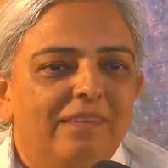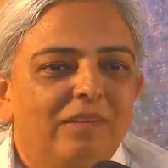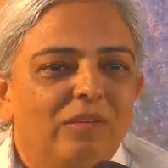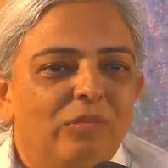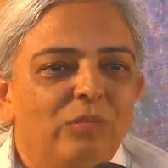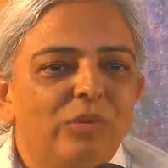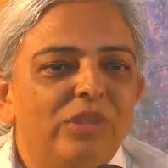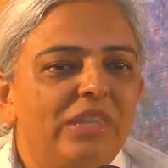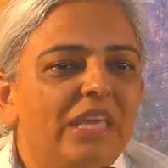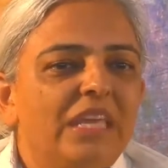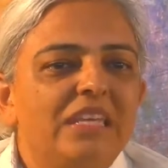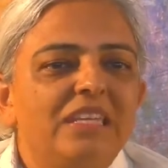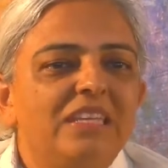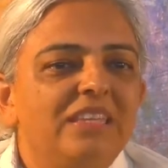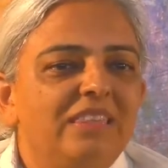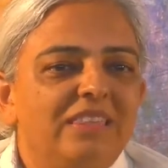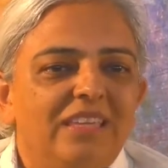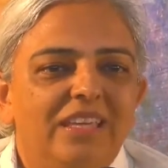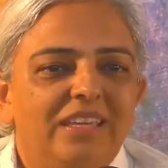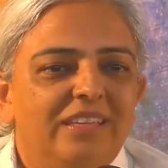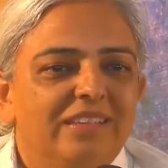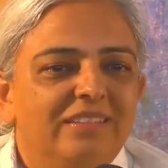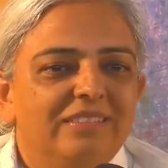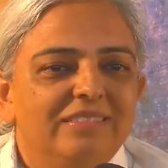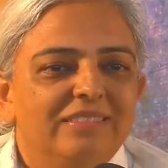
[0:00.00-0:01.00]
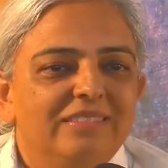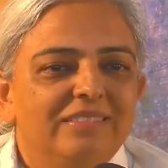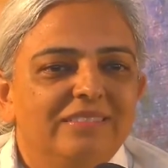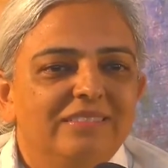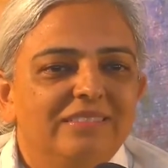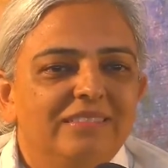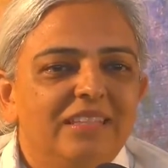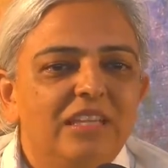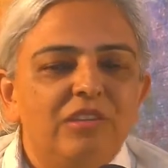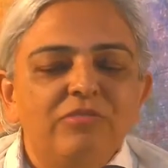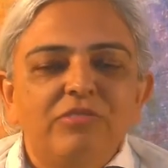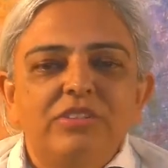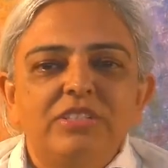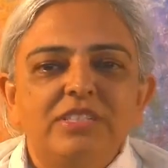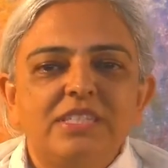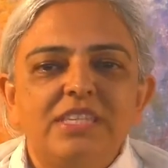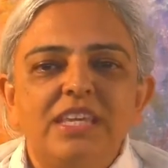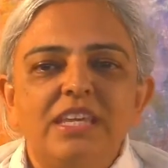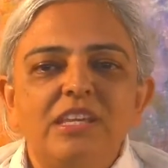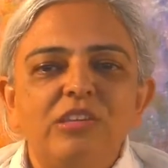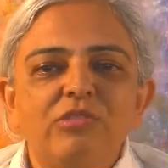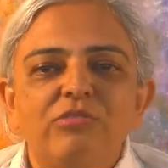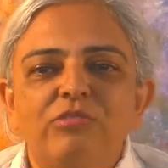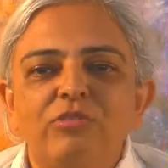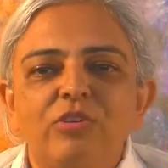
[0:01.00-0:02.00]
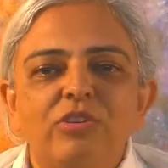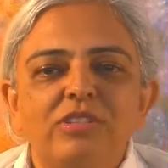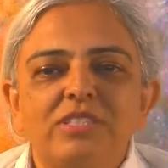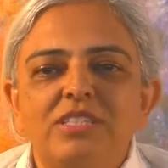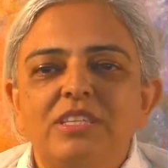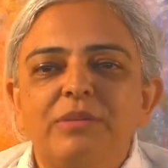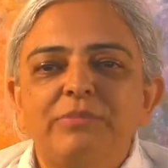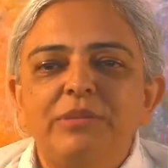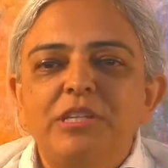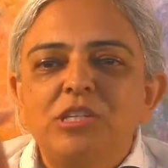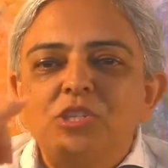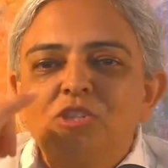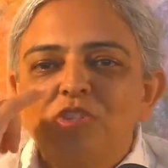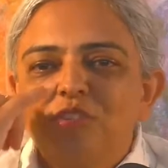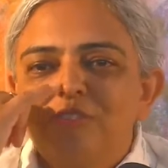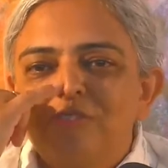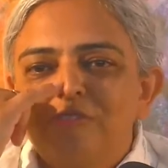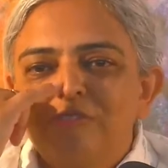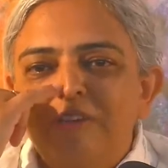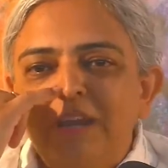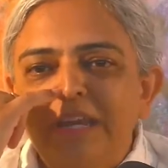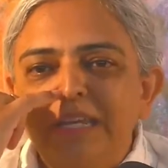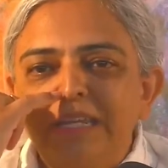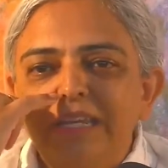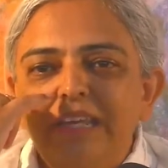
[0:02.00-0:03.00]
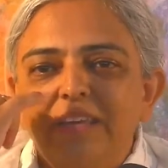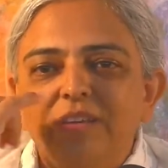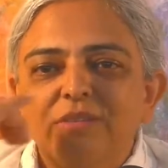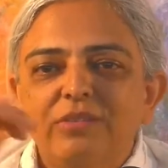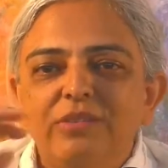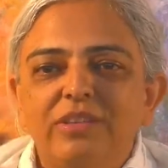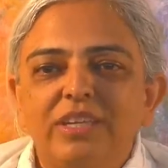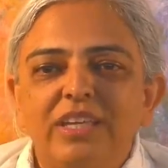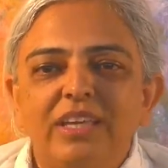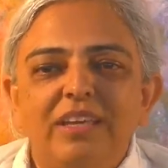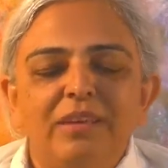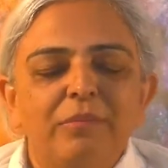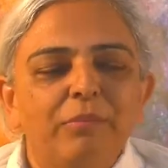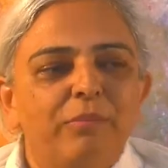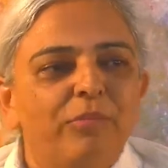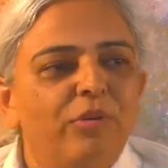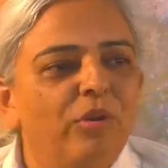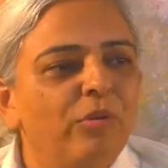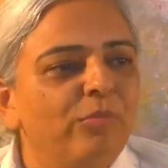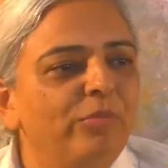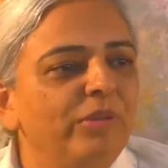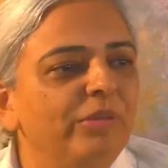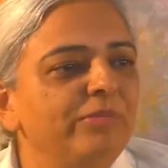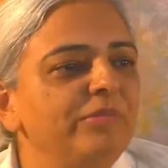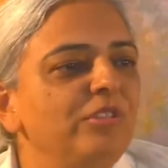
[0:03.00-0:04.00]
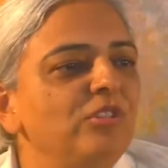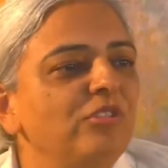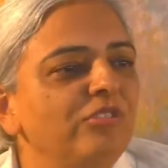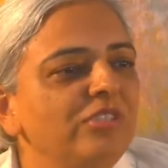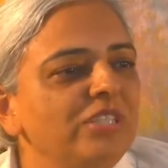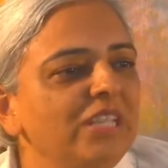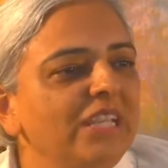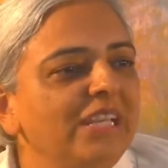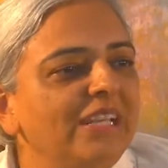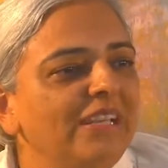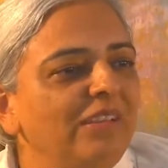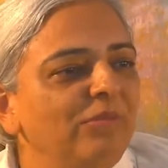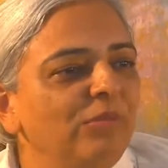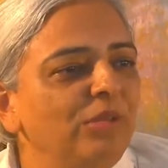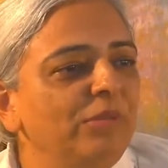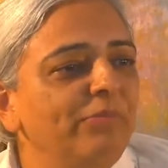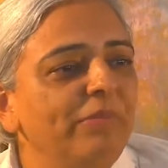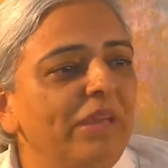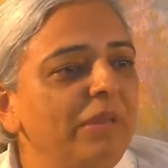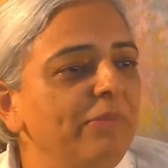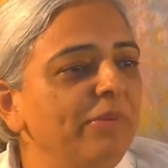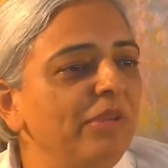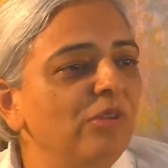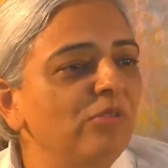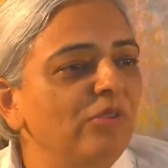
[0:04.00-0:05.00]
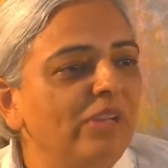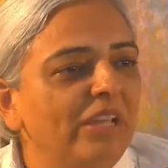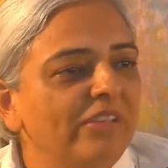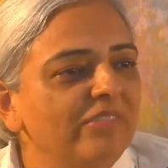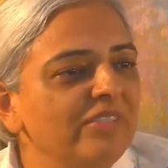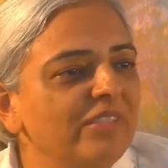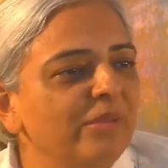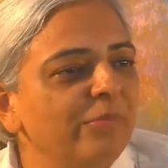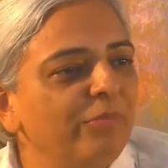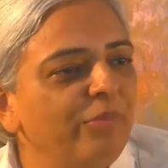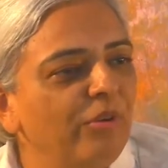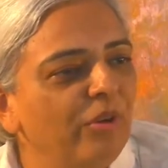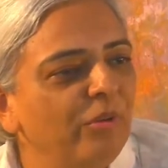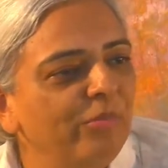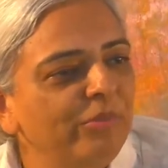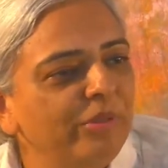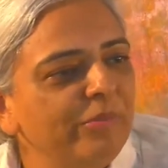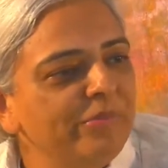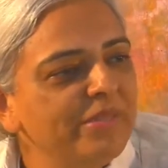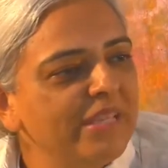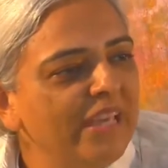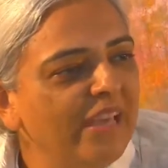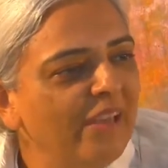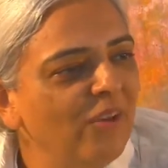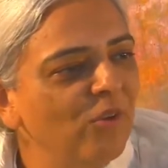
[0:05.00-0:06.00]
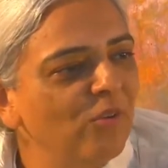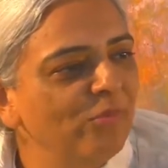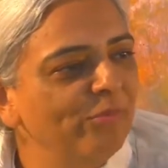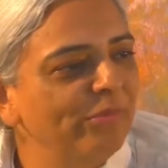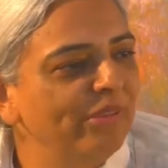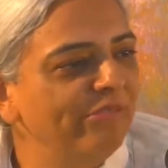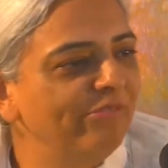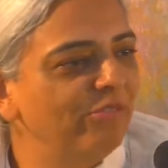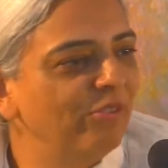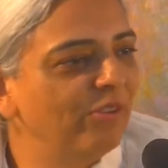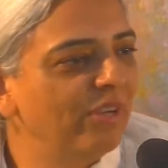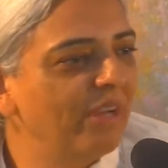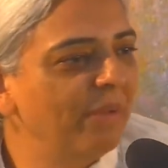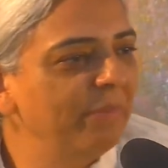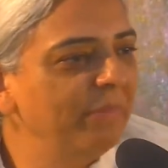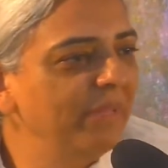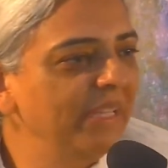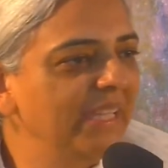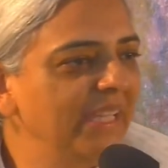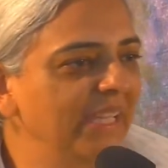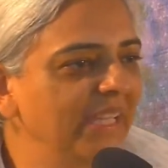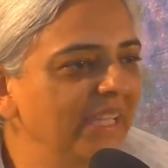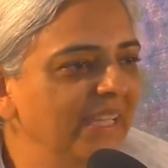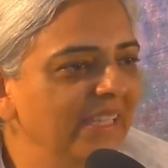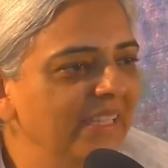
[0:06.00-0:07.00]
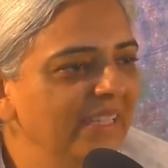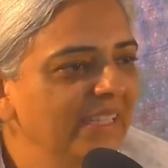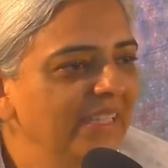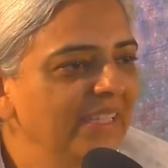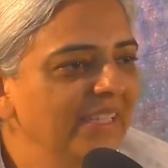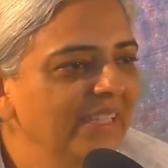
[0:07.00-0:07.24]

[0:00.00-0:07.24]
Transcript: With anything. Even say you've got some issues right now, problems you're dealing with. Maybe you left some problems at home before coming here.